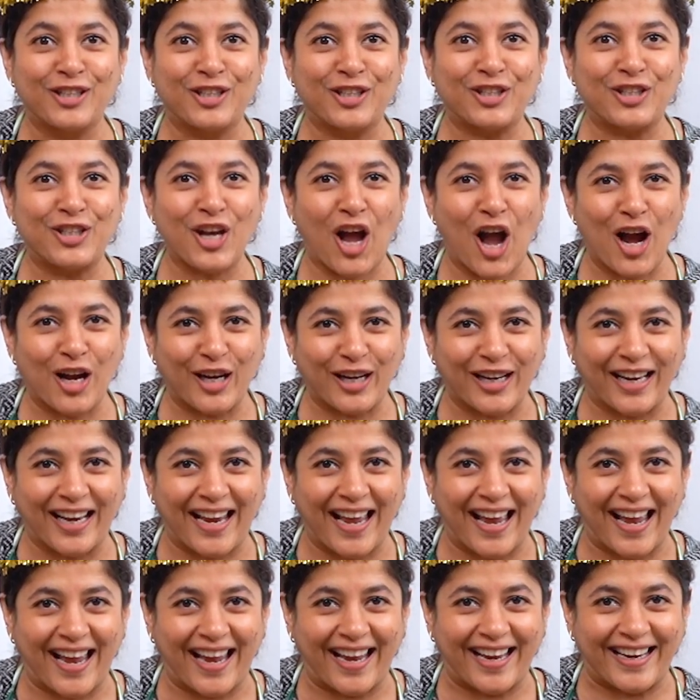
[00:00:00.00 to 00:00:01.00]

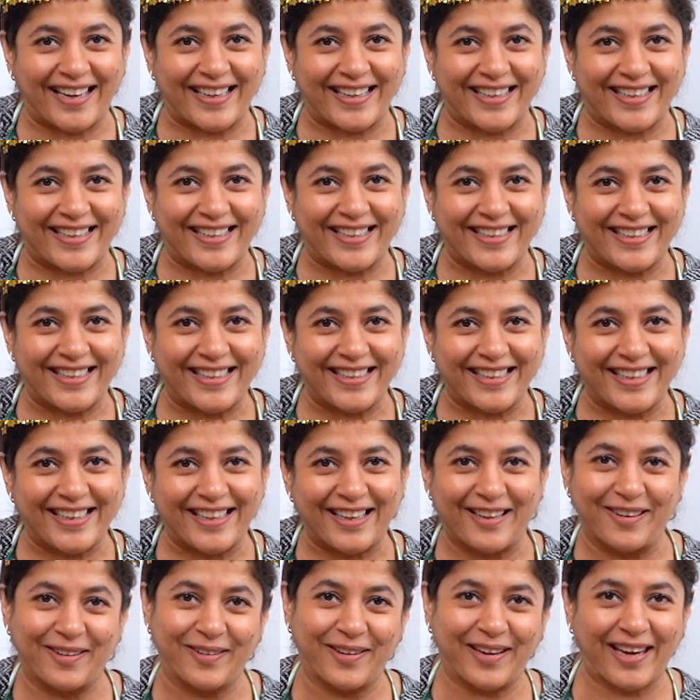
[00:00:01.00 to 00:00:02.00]
chocolate.
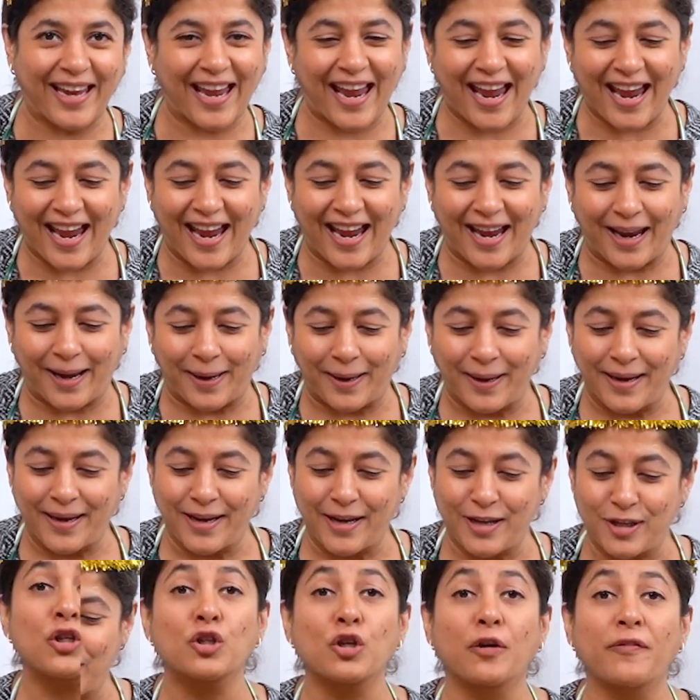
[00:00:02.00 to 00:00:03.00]
Okay.
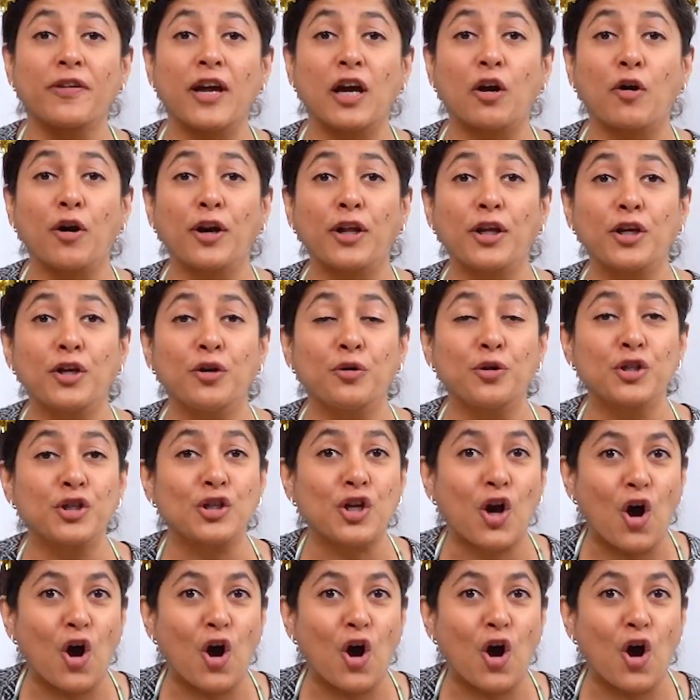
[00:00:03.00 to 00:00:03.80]
So we are going to use